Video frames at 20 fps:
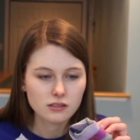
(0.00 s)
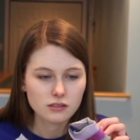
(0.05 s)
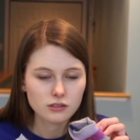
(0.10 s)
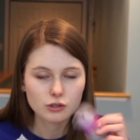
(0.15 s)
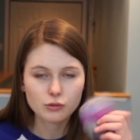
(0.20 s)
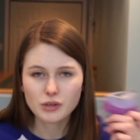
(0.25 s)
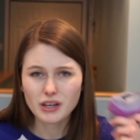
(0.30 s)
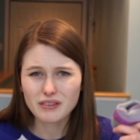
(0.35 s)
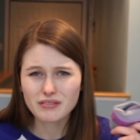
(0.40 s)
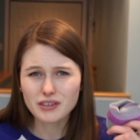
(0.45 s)

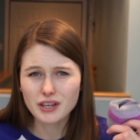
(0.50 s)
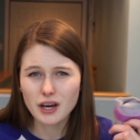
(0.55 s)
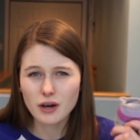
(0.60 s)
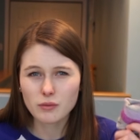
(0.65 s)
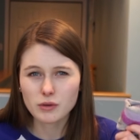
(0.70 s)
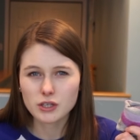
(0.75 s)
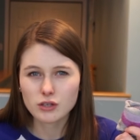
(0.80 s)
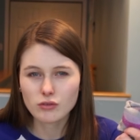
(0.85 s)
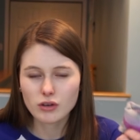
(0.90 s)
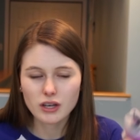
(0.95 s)
you never know
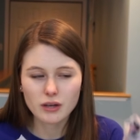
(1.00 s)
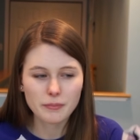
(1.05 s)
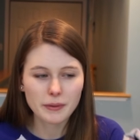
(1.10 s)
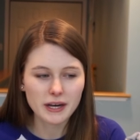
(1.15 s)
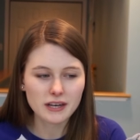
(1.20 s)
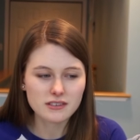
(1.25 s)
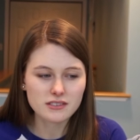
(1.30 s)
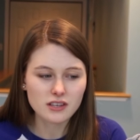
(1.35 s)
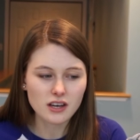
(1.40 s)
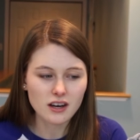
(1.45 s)
when you need a
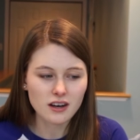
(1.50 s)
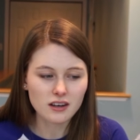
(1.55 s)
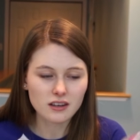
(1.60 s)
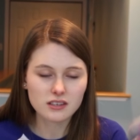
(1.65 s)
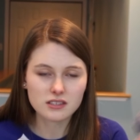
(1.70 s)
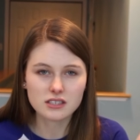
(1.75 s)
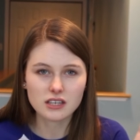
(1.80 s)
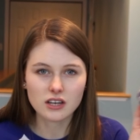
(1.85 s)
pair of socks.